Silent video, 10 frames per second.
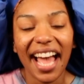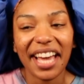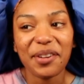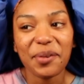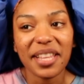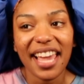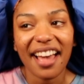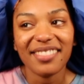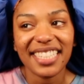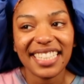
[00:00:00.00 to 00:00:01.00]
I don't really
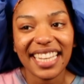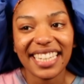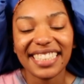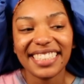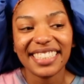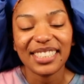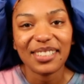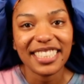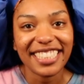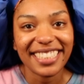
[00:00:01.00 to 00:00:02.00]
have any like
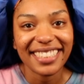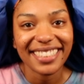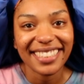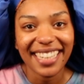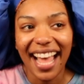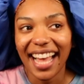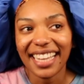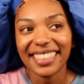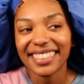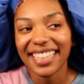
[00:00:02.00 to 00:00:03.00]
questions to
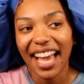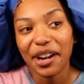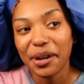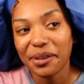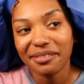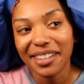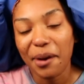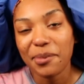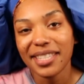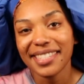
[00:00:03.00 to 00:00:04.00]
ask. I don't know,
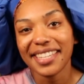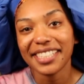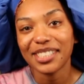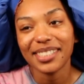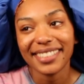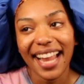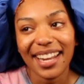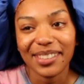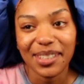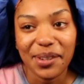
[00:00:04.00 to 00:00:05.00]
comment section,
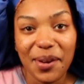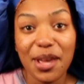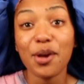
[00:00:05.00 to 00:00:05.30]
I don't know.